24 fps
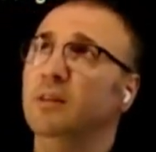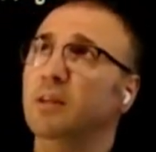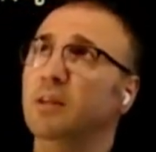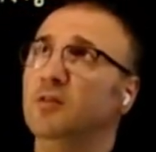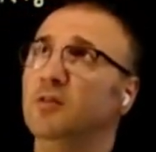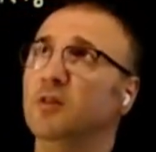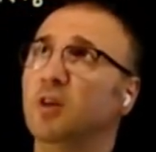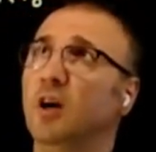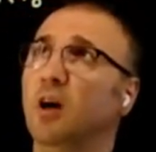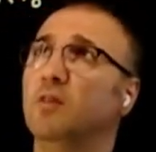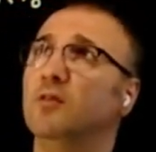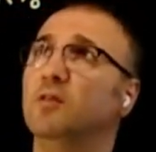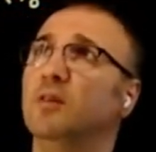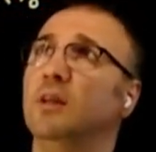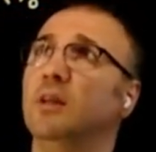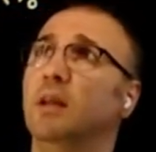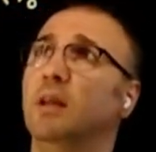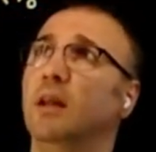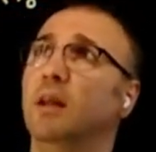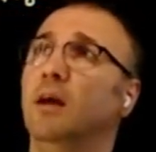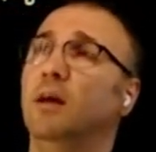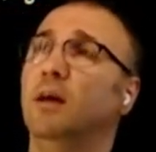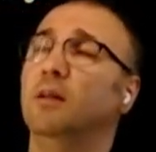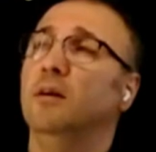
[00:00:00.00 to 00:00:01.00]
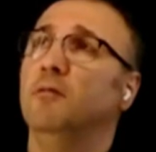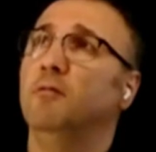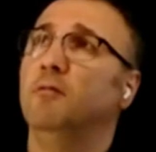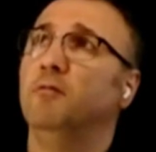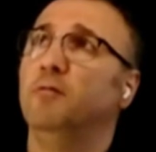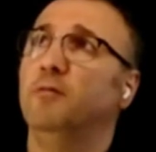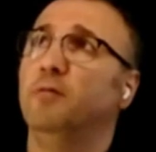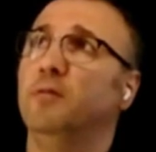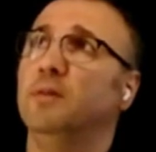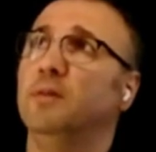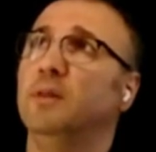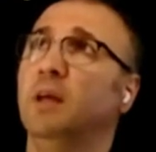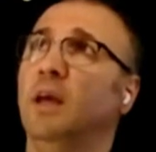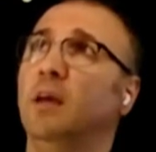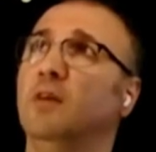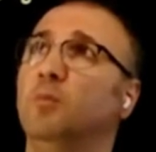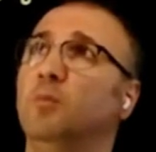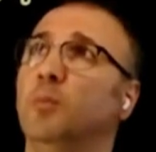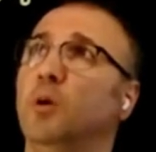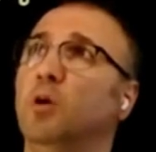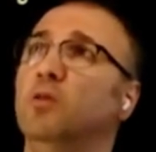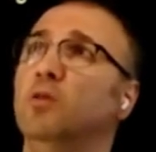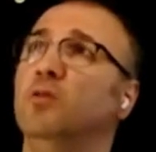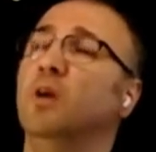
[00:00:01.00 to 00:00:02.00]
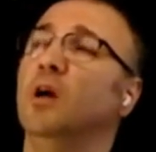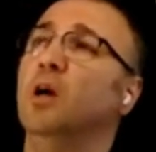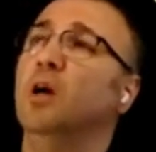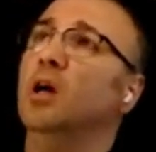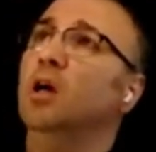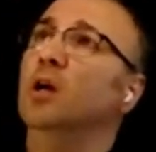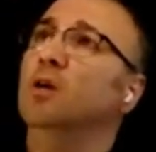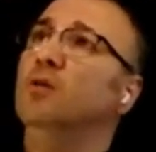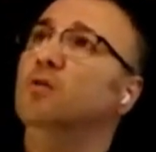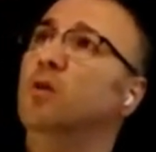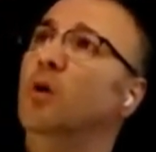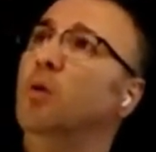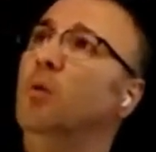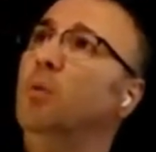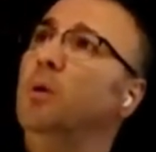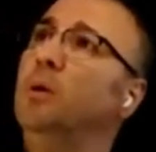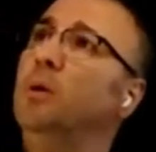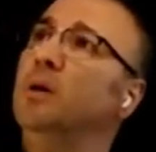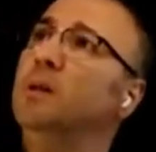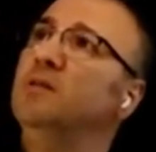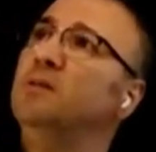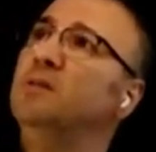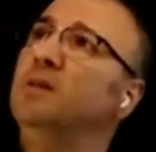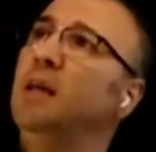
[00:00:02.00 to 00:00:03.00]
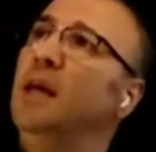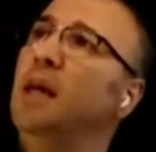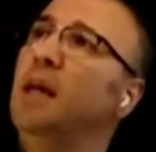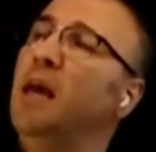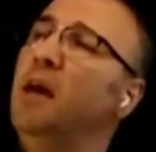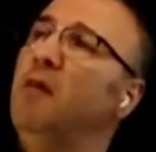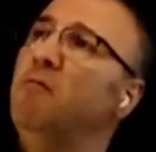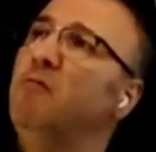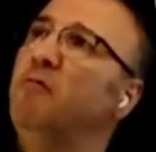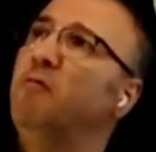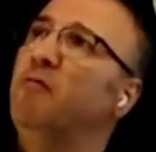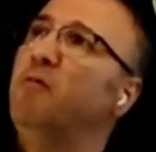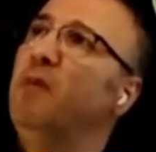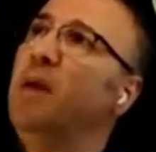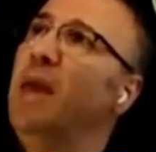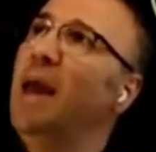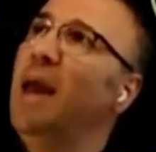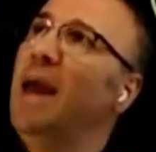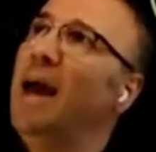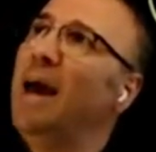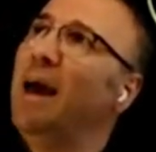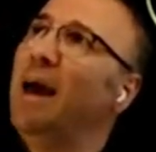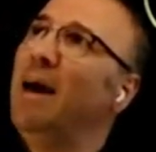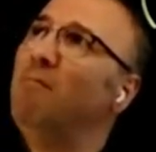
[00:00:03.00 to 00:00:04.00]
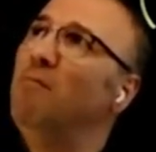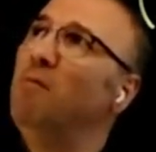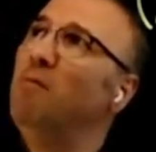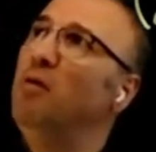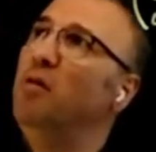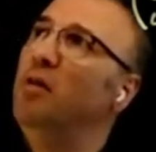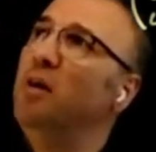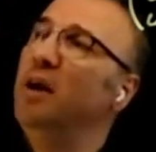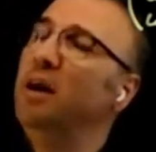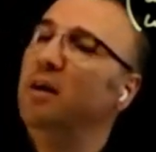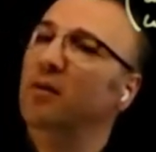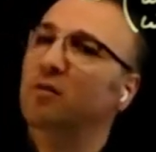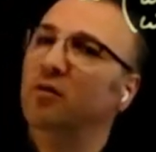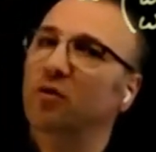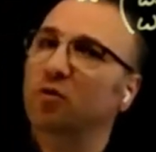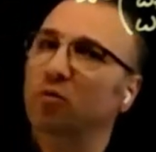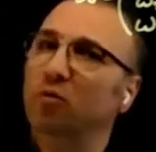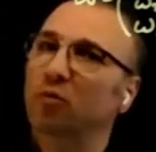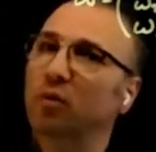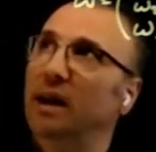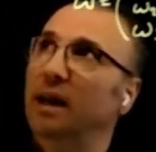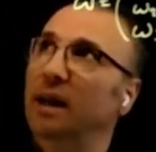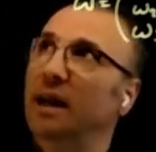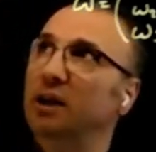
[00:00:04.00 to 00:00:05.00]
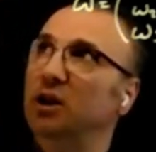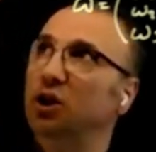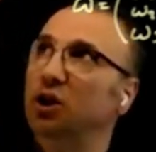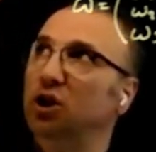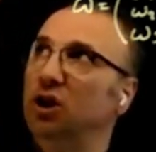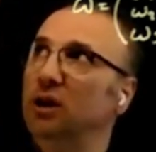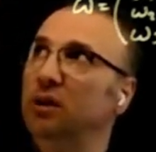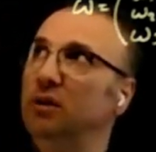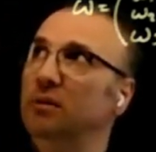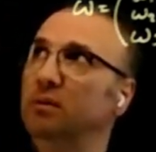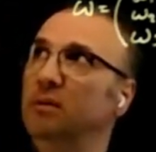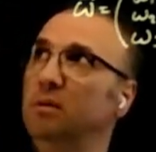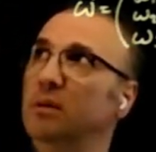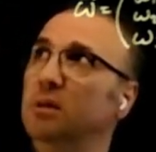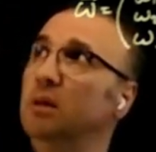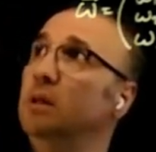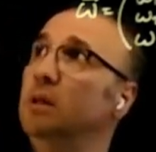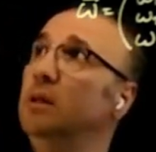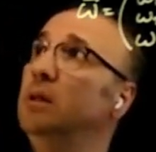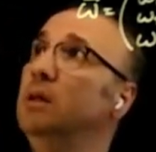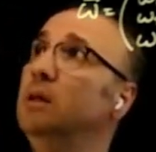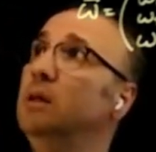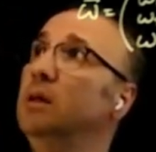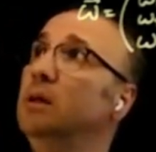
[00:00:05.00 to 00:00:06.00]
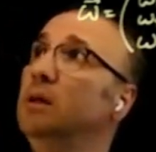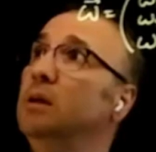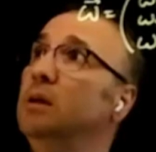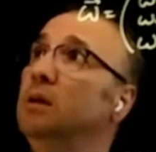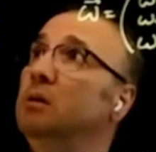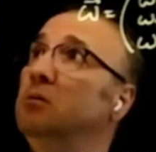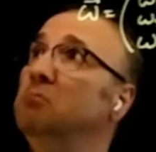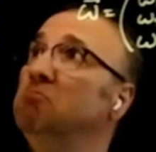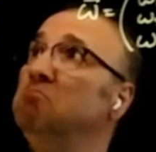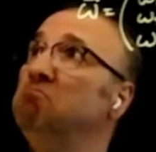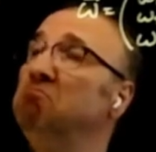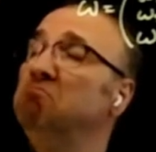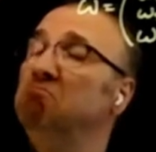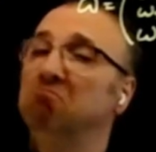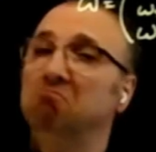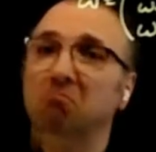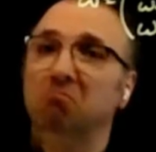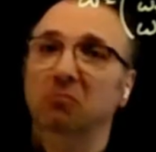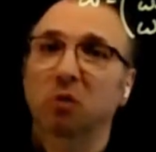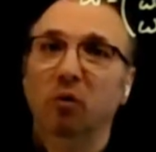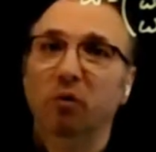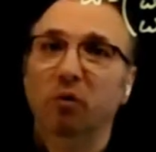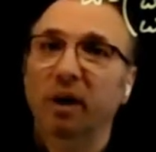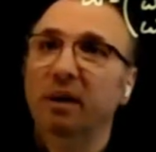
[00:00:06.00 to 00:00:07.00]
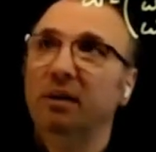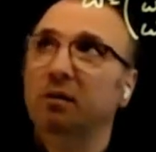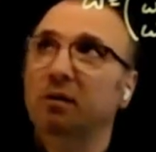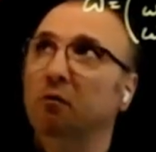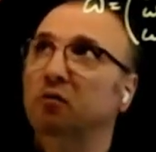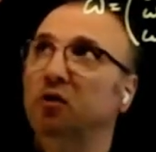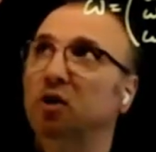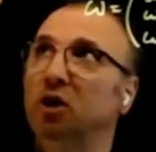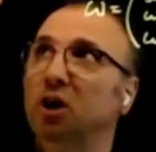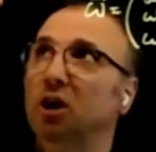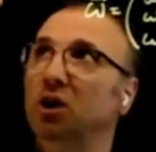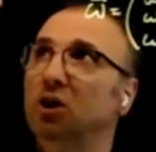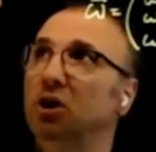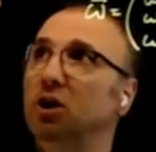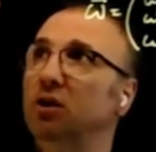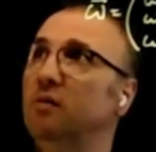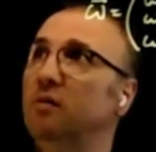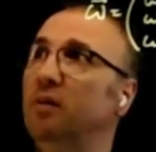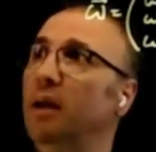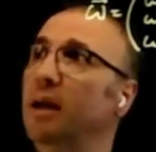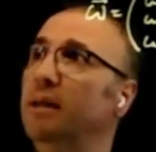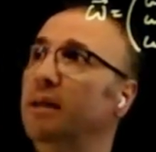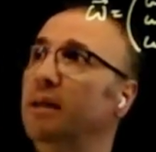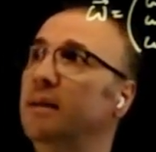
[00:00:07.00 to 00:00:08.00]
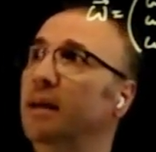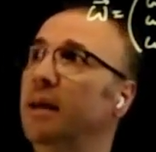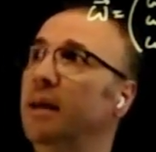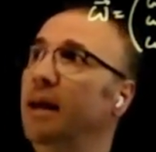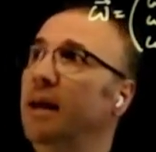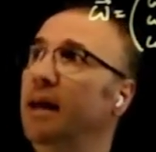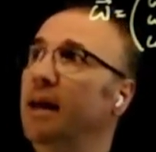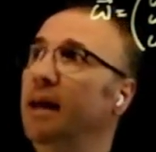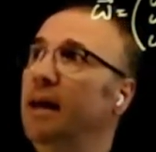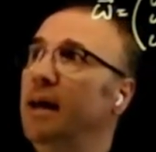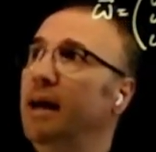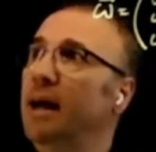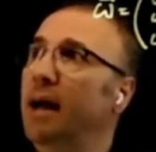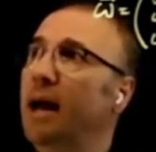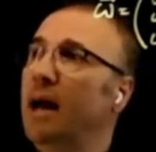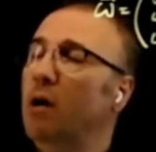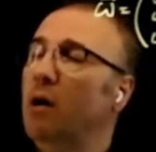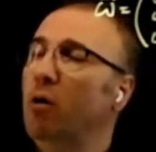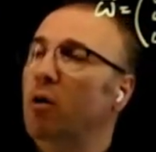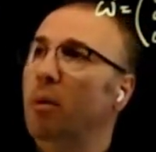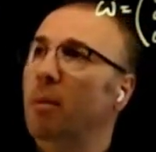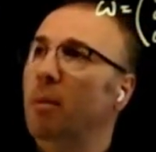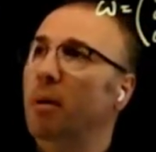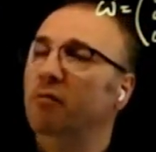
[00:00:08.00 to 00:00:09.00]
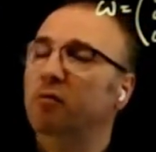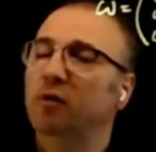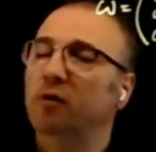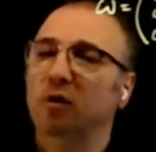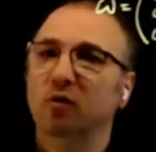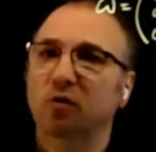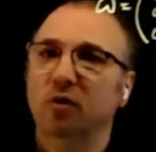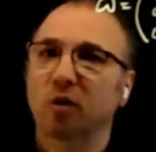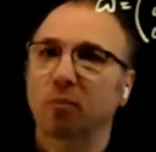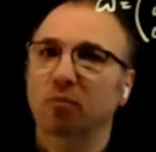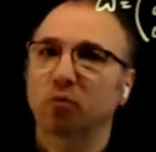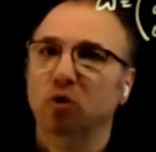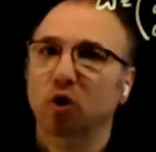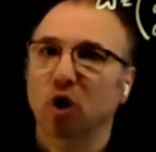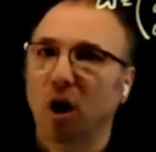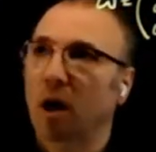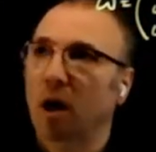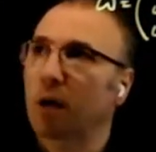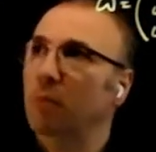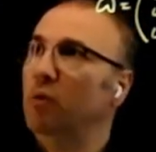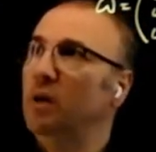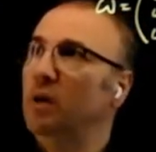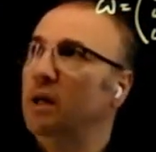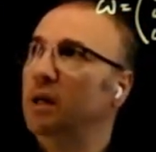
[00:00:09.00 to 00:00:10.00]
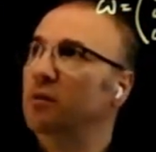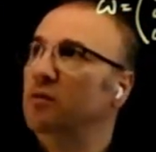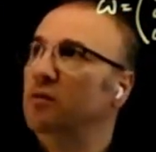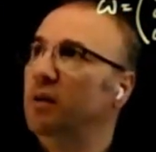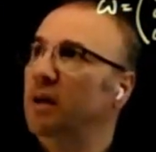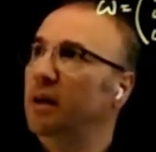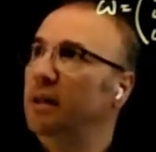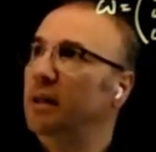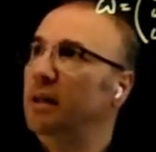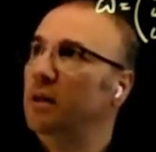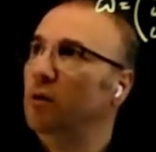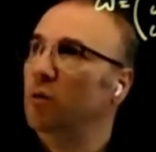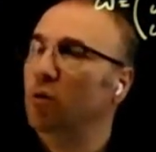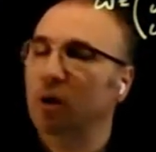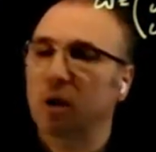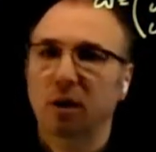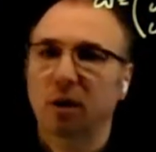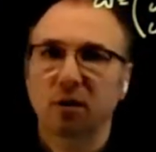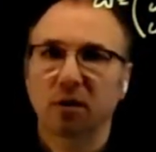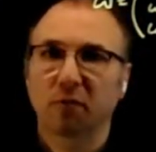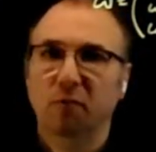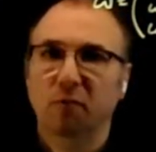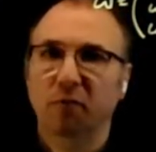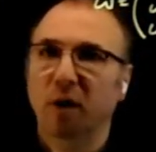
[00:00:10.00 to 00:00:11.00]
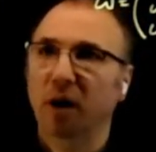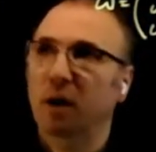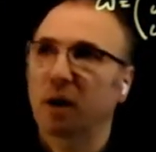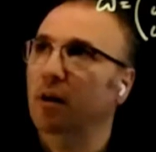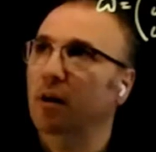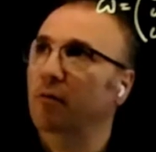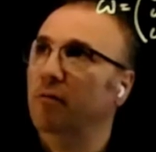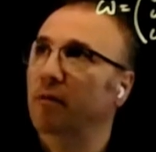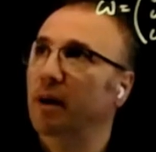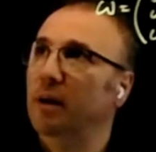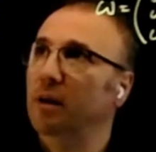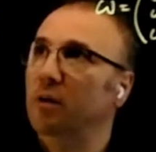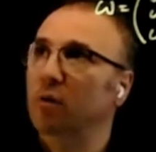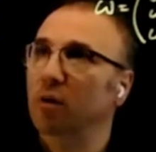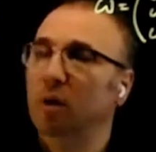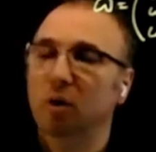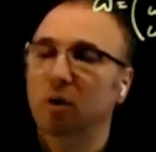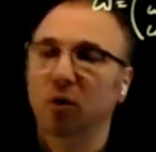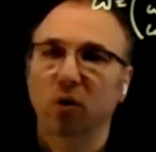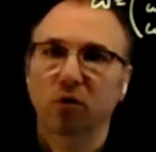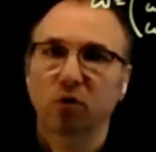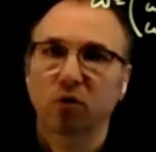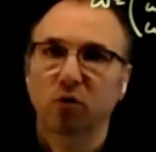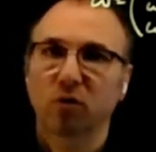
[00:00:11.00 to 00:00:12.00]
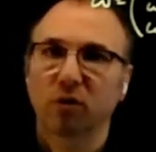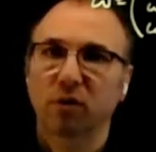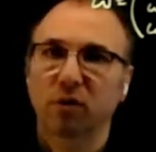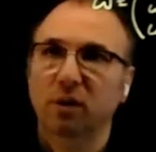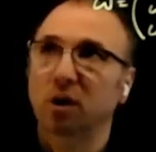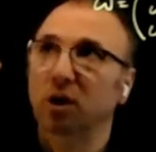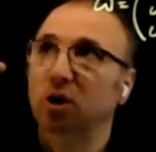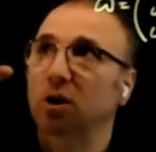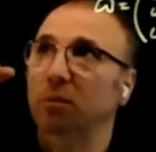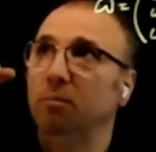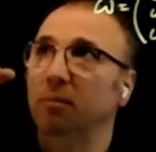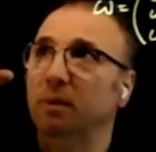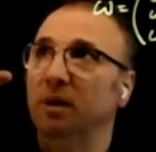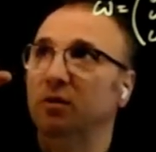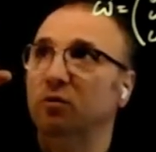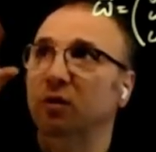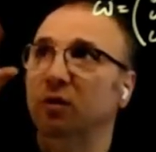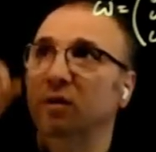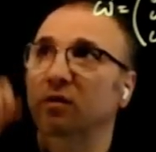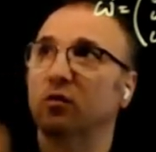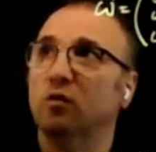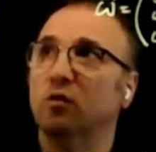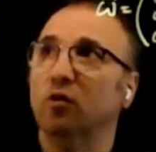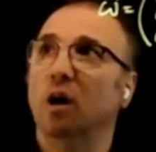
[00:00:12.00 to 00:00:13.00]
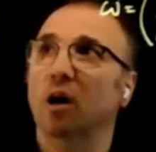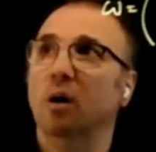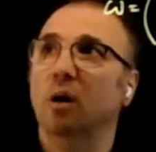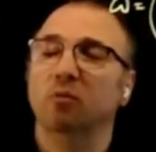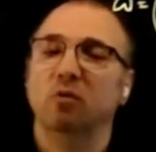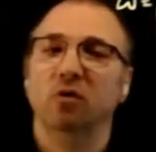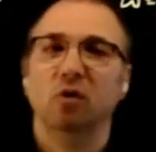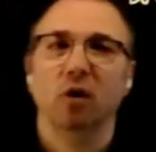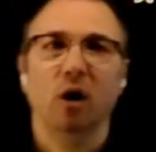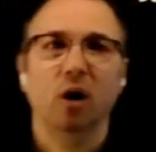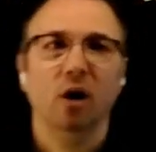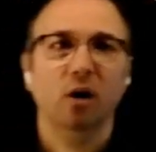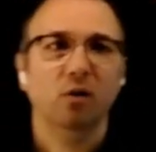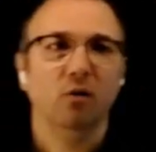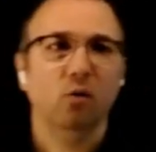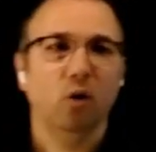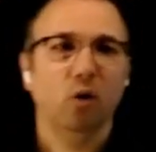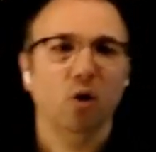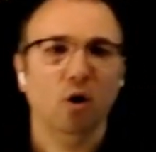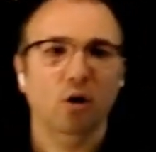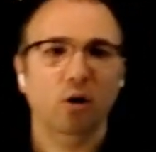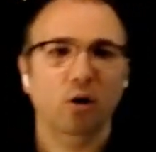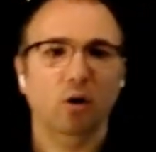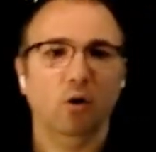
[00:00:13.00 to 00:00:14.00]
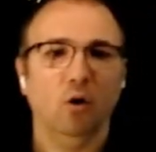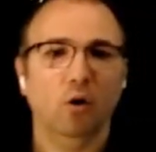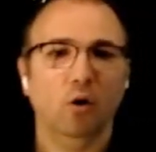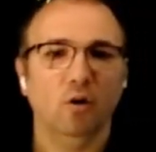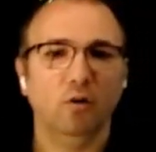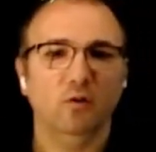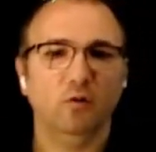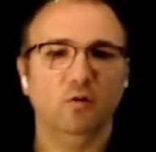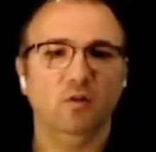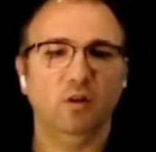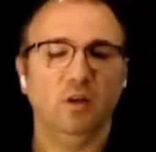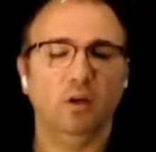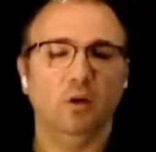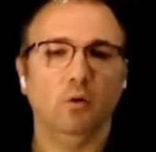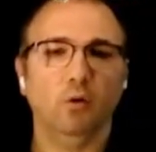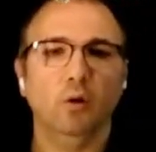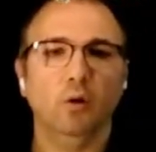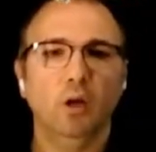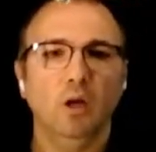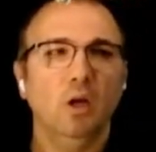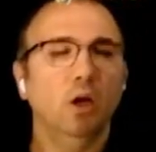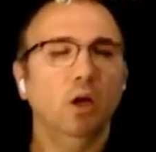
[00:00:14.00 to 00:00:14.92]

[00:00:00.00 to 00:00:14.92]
discussed in a lot of textbooks. So we want to see if we have this relation, the rate of change is that, how come after some time we can say that, okay, the final value equals to rotation matrix times R0.